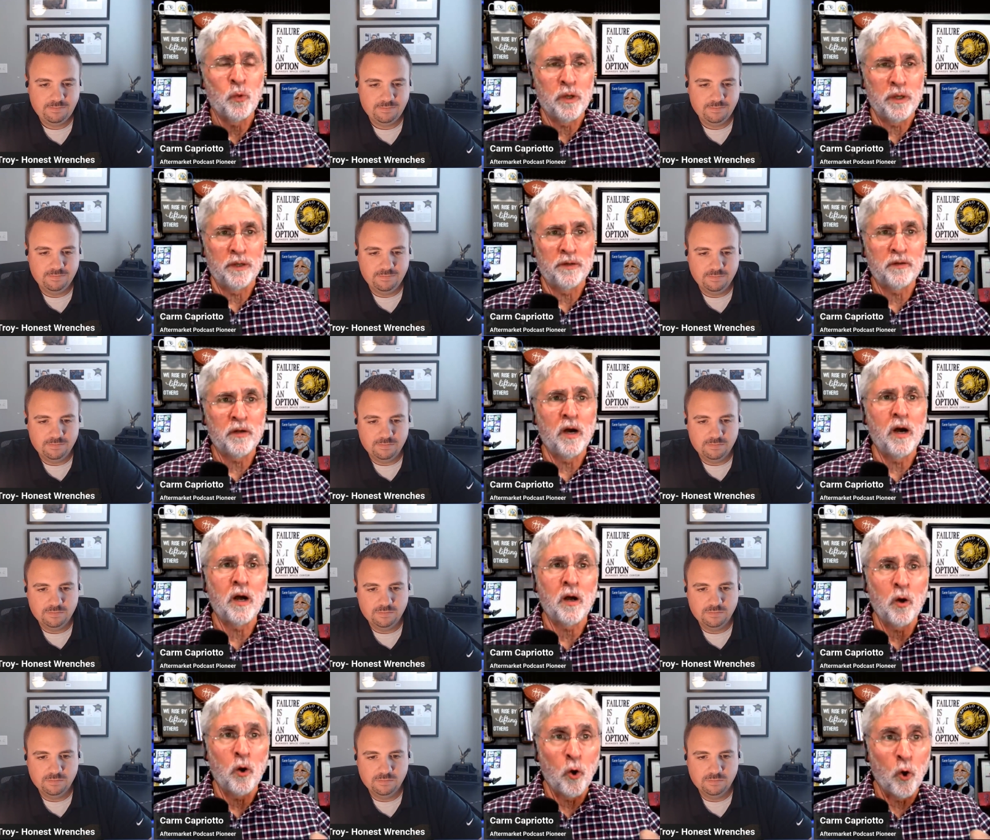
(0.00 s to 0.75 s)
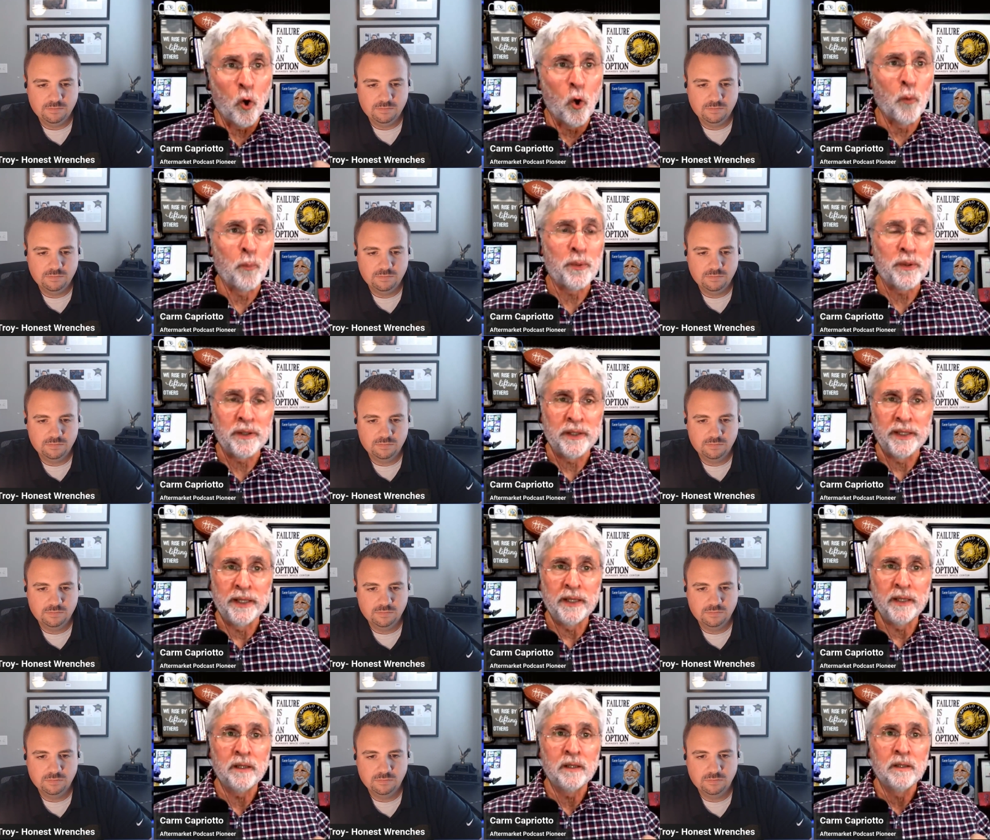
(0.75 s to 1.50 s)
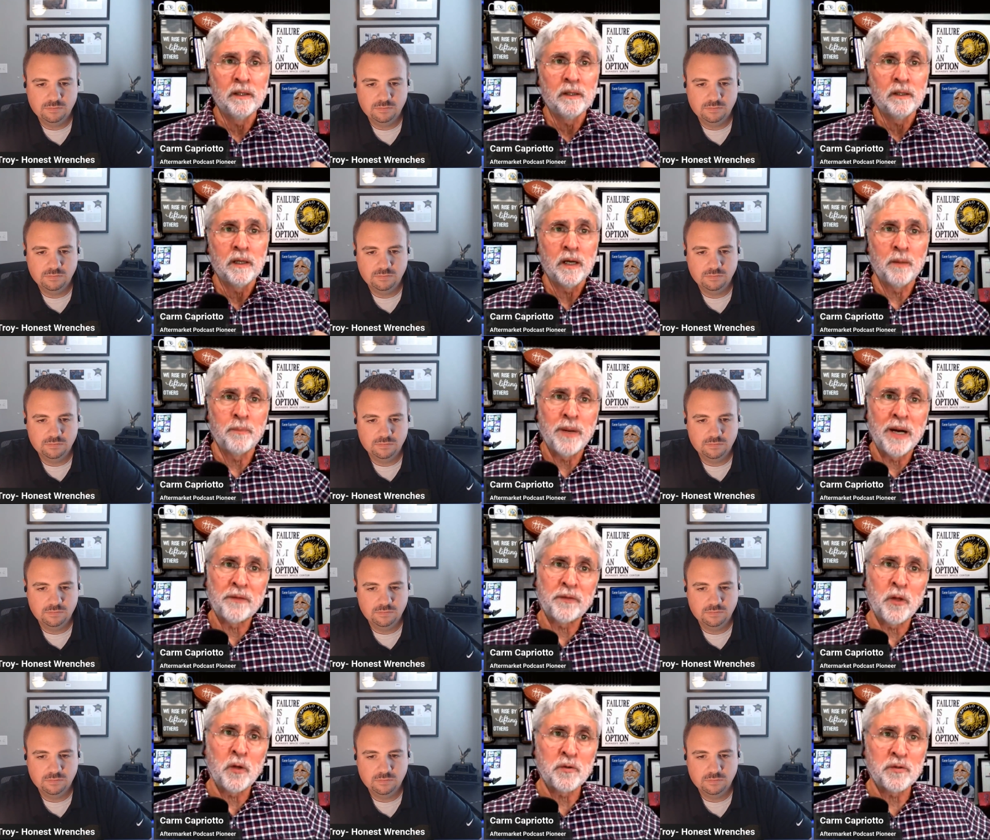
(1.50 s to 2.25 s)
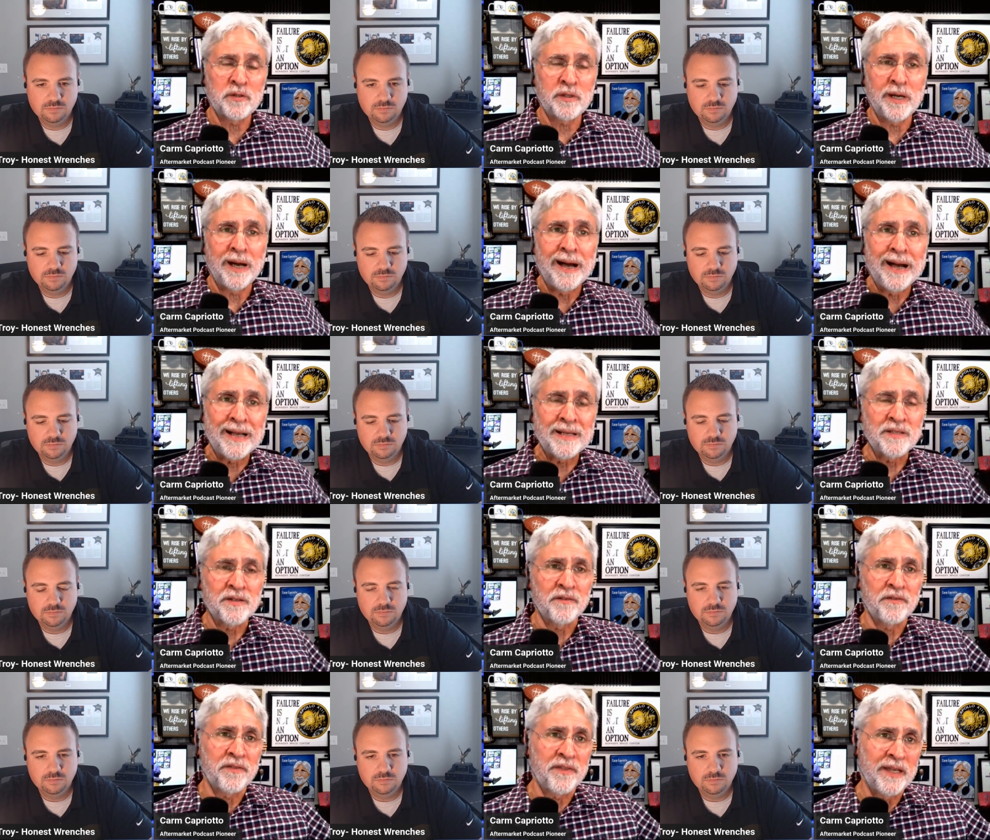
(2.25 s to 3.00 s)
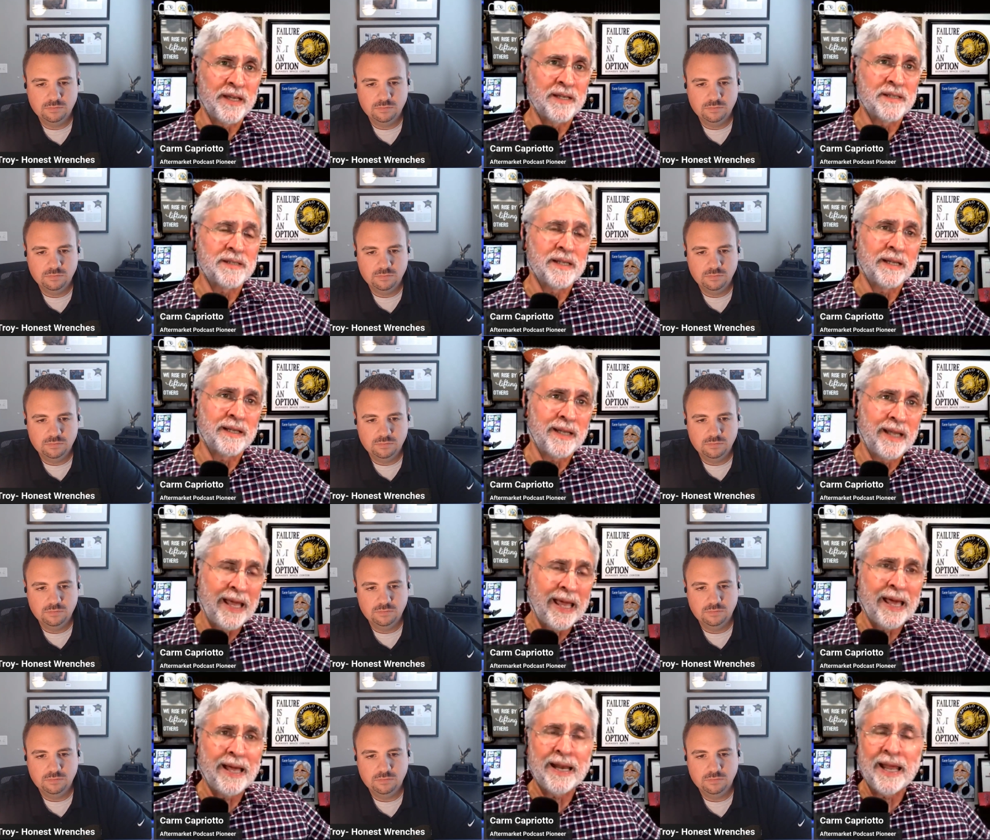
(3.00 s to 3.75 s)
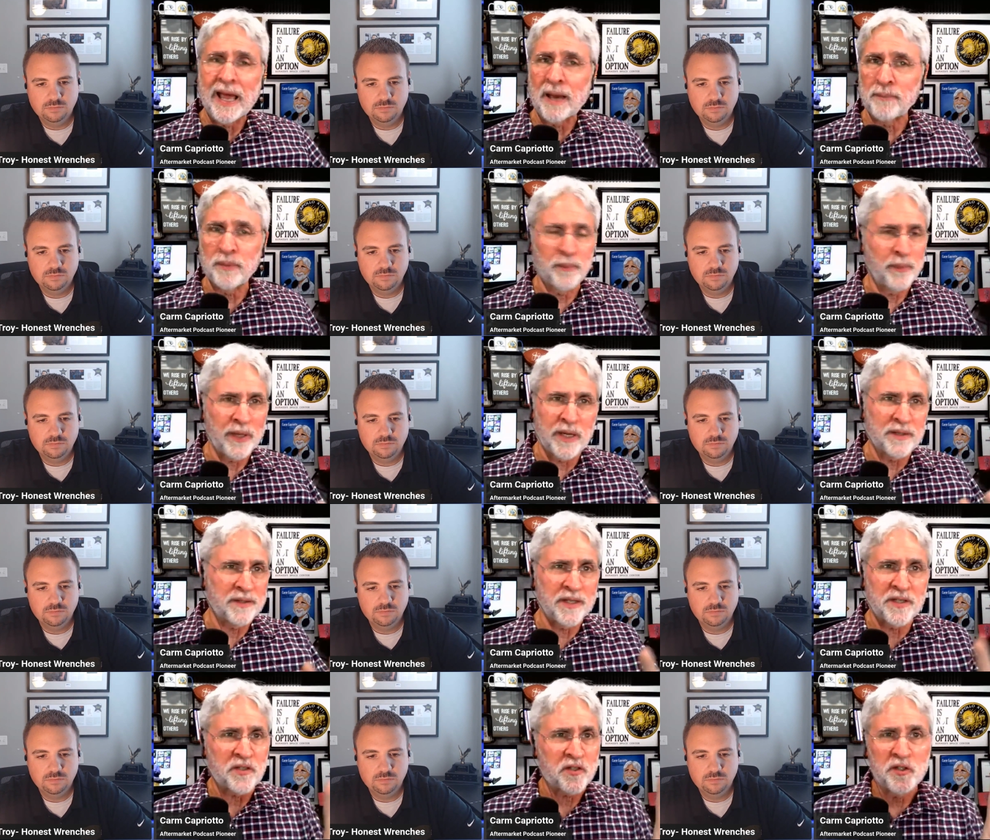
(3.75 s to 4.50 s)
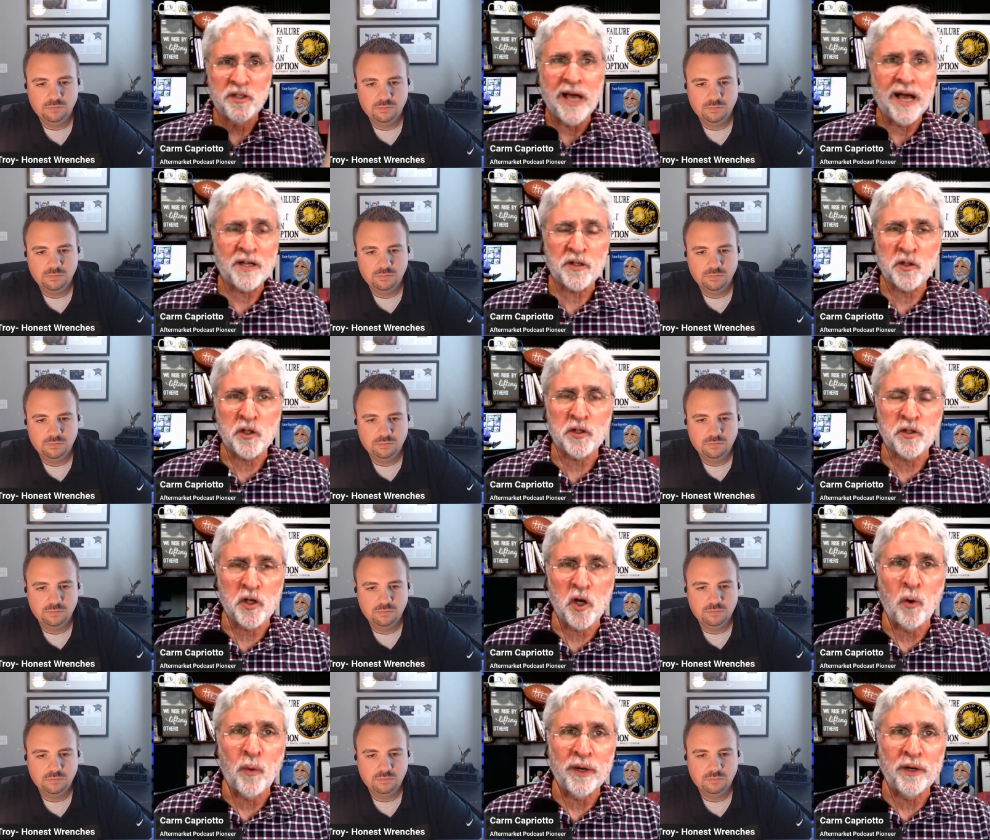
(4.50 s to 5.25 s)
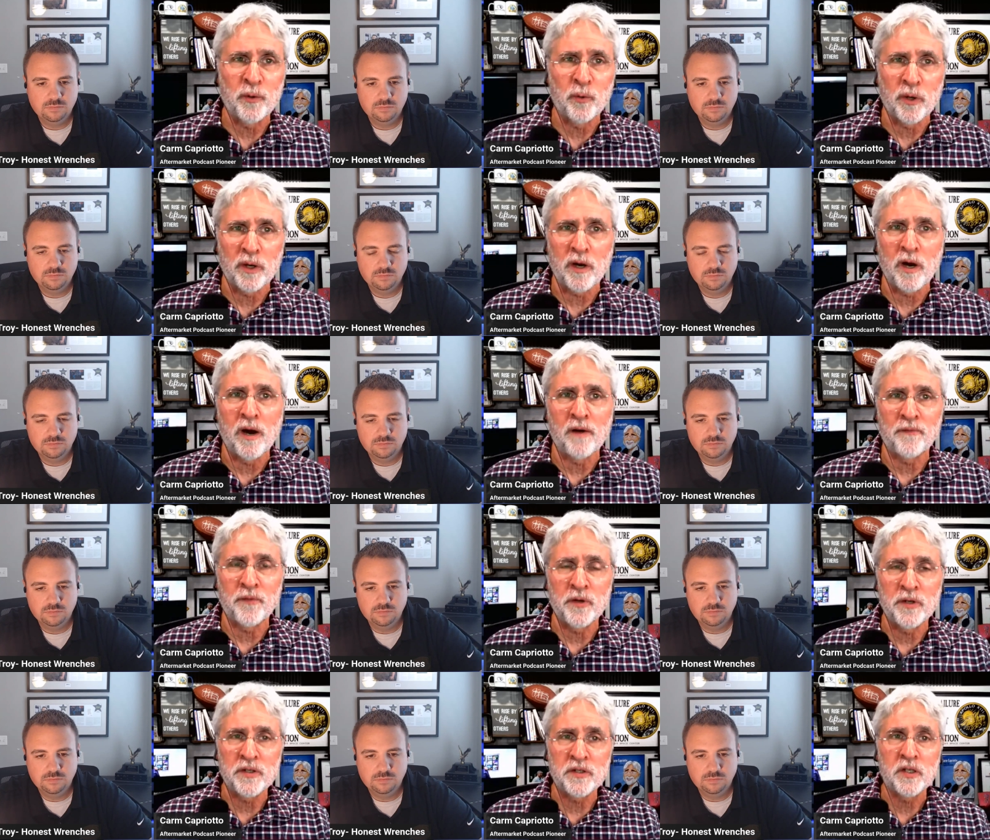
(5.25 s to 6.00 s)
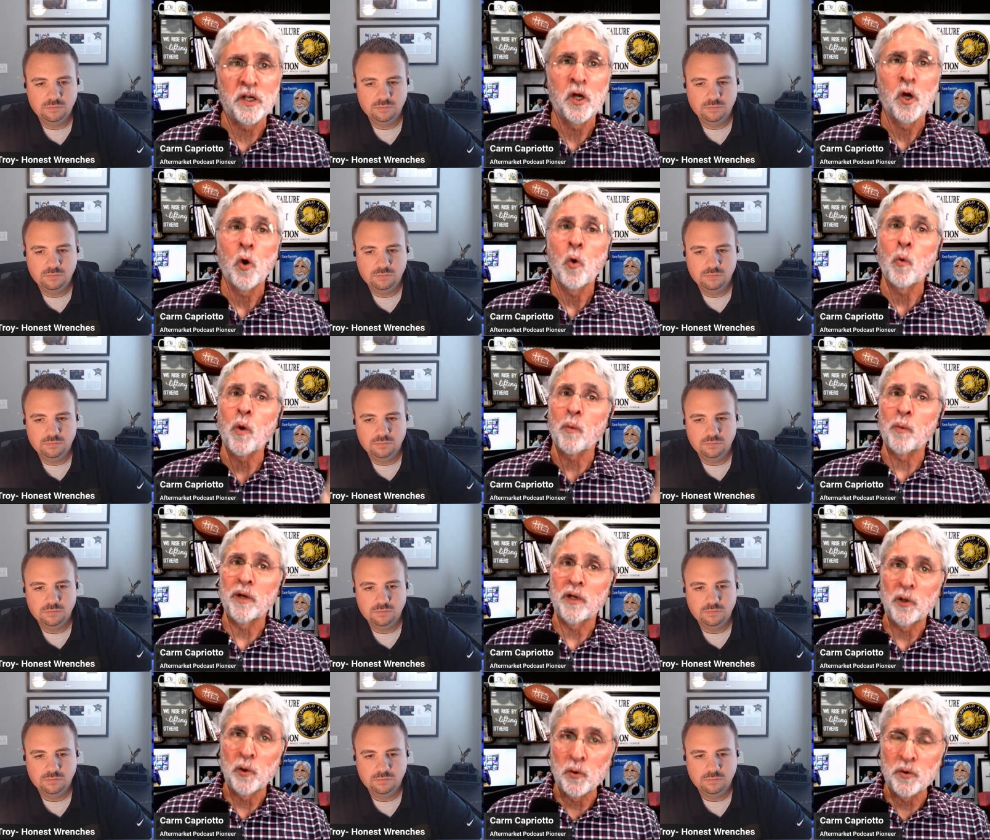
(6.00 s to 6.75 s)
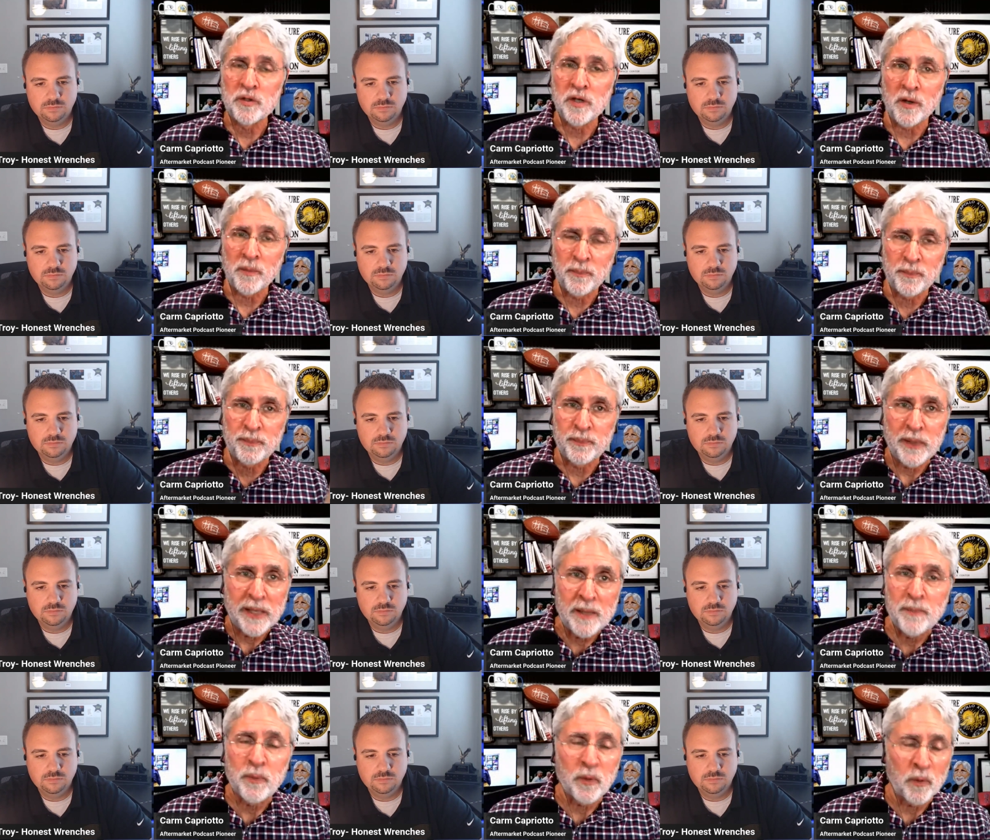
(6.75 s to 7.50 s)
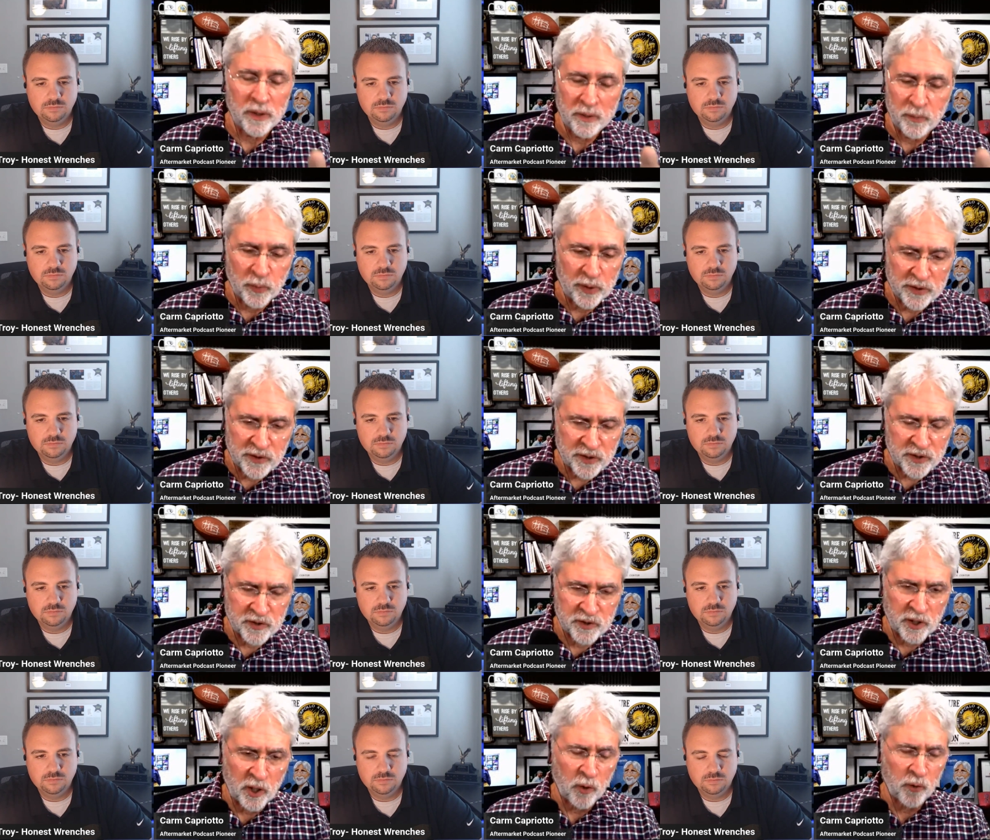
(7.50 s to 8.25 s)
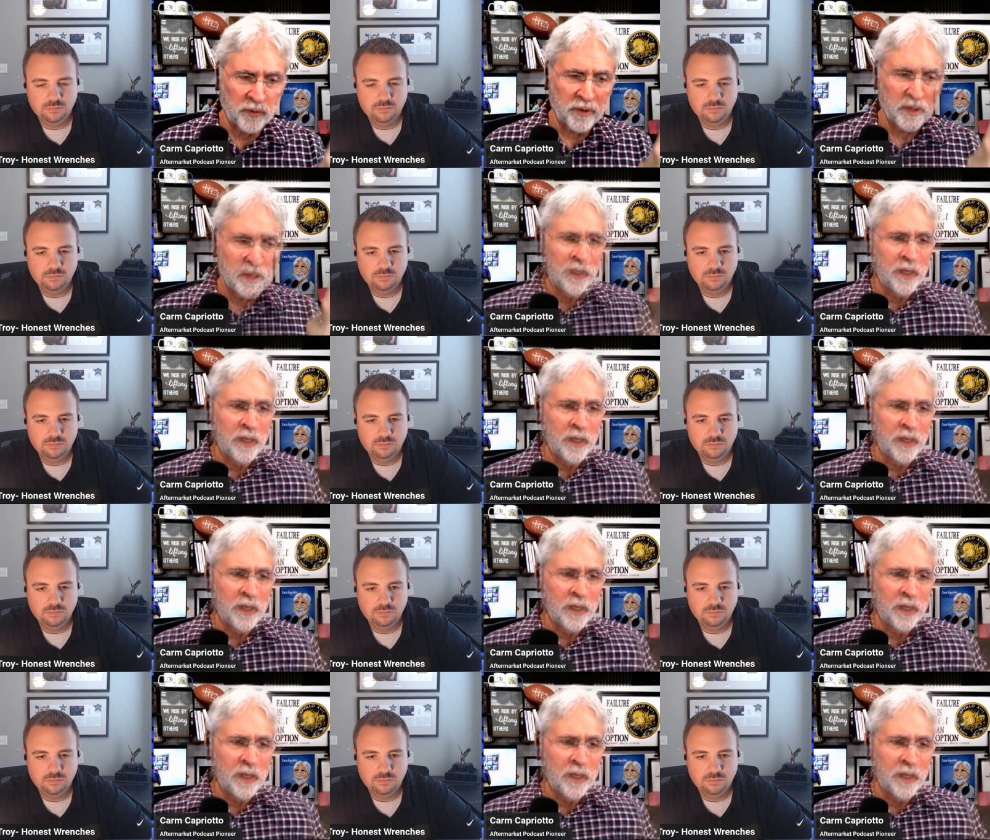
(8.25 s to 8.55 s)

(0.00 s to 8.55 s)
Speaker 1: want to talk openly about those kinds of things that can happen because it's not just going to a conference where we lose our people. We just don't.